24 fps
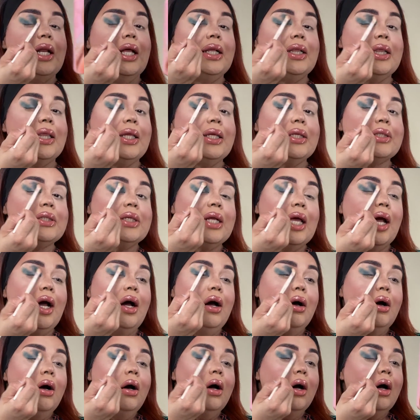this
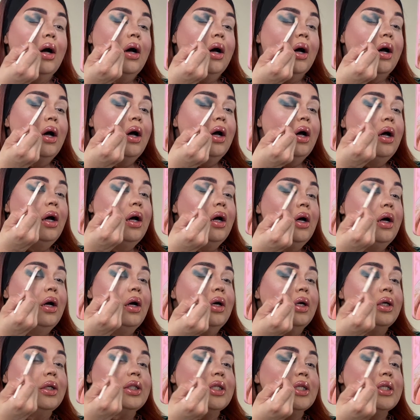now.
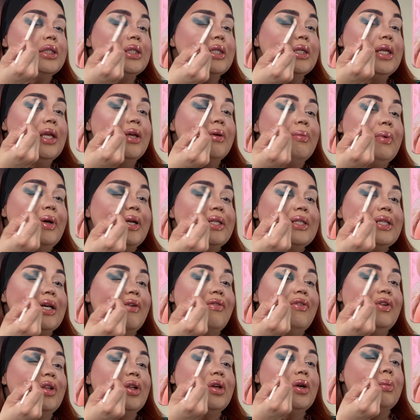Just to give
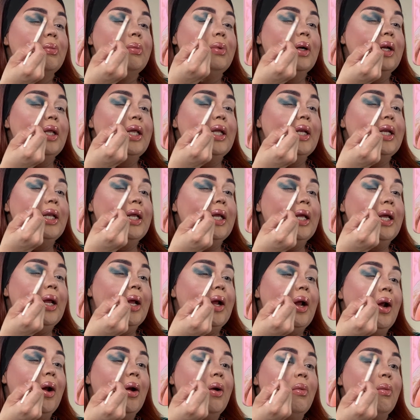myself a little blend
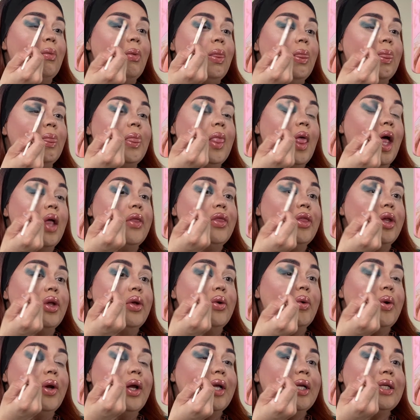here. Nothing
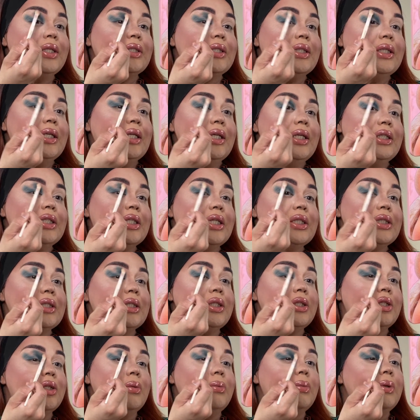crazy, just a
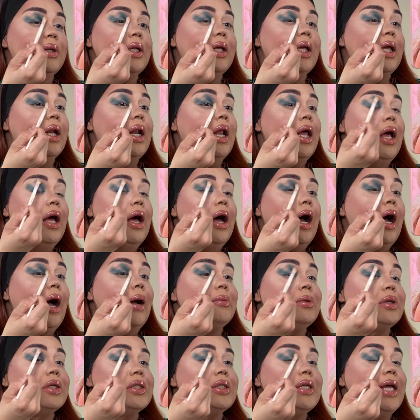little blend. I'm
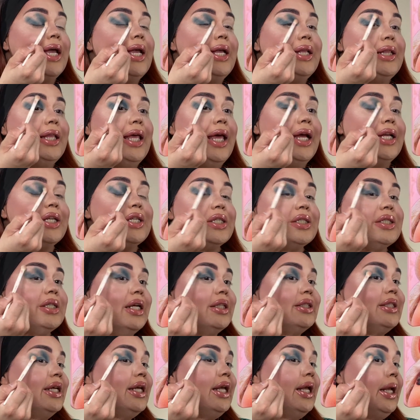just taking the edges,
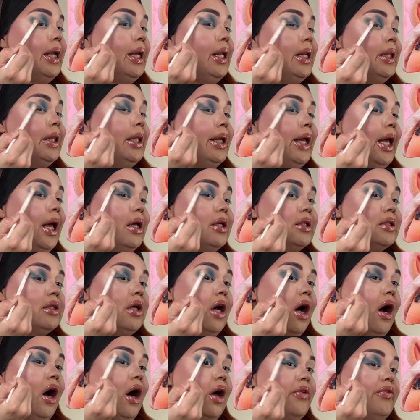not taking anything else
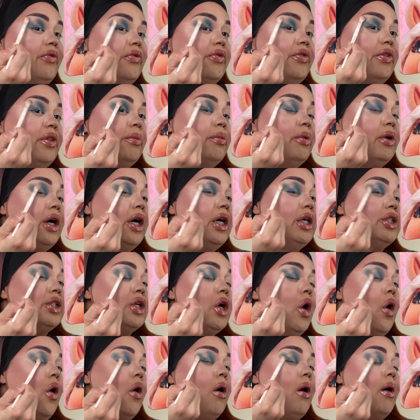on the brush
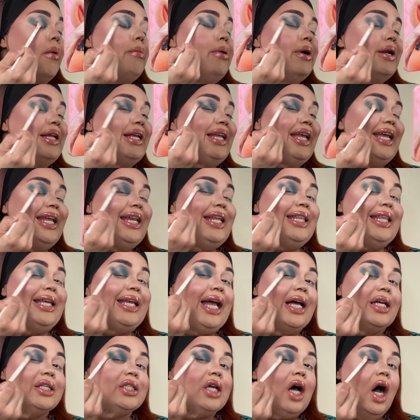or putting anything
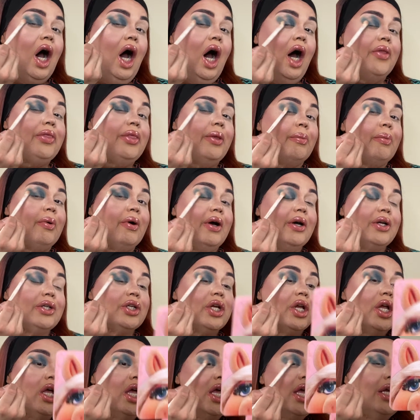else on the brush
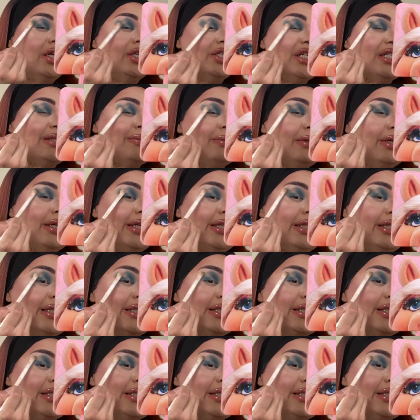and just blending this